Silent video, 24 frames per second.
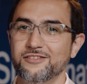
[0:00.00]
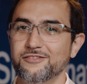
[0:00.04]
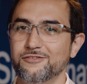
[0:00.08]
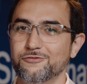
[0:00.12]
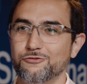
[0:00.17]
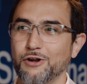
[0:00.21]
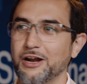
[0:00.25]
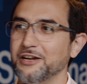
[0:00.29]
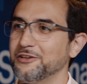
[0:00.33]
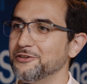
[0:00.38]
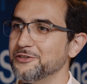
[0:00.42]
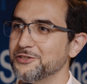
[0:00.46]

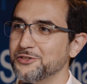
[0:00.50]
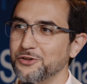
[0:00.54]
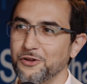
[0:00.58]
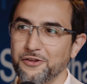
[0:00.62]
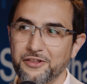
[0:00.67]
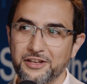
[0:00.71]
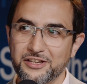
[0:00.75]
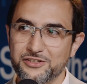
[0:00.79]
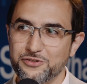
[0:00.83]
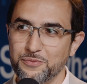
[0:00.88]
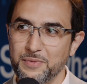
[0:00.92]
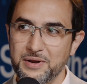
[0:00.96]
trying to install
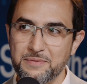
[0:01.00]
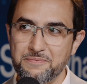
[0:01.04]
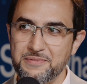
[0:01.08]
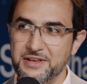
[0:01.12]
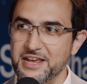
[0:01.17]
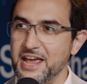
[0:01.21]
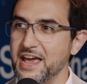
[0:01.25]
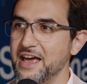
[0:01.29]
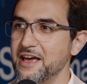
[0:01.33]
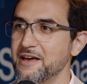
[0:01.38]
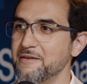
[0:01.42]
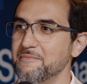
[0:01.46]
things from
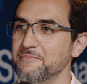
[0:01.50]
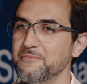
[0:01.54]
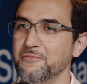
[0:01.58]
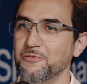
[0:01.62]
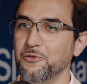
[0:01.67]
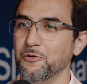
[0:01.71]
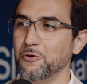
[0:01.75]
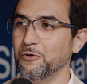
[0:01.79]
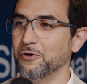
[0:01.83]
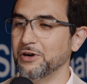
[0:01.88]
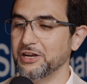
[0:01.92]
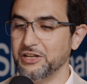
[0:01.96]
NPM,
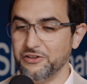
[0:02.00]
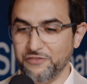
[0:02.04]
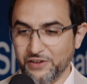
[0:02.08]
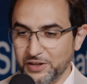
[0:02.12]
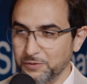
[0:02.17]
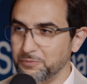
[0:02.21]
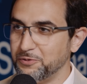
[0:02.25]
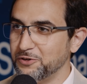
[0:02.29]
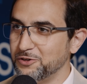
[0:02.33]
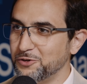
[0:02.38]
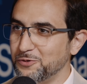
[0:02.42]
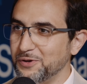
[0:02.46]
or a
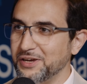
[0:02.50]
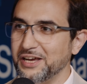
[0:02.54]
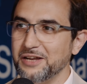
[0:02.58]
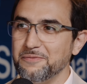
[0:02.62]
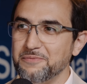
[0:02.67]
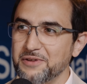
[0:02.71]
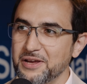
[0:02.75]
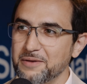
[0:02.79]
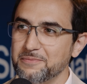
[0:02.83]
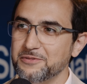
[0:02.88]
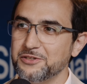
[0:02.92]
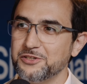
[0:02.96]
developer doing
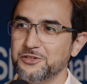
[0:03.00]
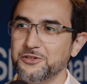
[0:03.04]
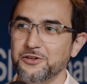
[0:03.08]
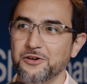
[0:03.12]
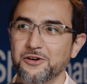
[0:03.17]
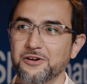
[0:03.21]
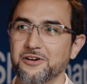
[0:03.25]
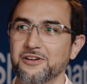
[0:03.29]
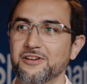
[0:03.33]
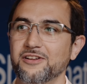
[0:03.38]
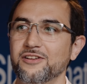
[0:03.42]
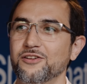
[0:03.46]
NPM
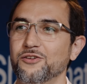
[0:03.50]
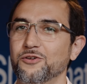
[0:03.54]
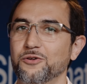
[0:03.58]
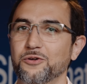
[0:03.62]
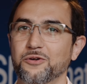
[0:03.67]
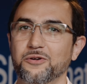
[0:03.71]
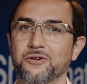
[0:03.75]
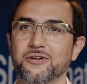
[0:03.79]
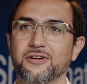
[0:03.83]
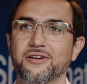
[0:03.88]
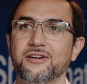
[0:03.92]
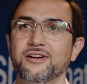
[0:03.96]
install,
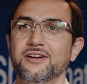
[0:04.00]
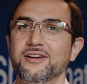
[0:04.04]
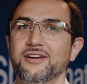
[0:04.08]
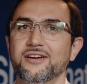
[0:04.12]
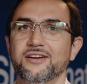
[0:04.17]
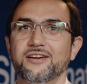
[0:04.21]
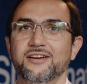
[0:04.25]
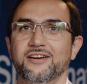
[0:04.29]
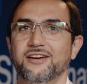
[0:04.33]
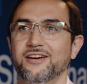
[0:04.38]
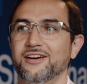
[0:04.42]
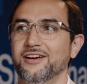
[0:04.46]
or
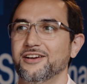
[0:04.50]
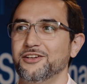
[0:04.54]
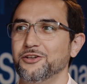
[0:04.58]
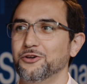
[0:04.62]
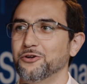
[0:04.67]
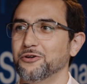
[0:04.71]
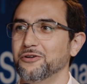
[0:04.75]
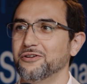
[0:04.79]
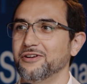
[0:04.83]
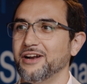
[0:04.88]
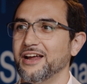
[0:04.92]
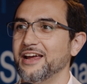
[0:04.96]

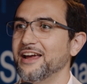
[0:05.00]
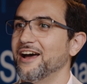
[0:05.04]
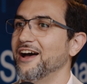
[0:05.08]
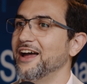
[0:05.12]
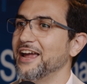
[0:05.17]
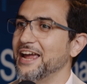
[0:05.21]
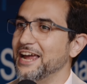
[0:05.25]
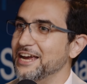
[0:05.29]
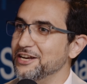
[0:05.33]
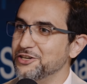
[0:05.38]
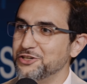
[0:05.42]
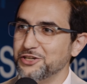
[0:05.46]
your AI
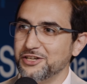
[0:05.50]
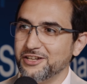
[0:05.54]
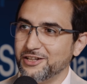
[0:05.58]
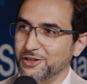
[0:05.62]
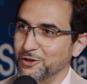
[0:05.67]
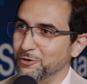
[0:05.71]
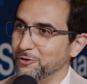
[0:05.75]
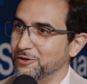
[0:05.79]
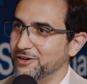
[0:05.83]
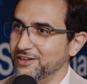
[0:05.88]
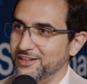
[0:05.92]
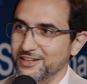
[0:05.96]
agent
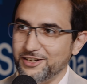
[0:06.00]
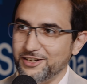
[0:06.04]
locally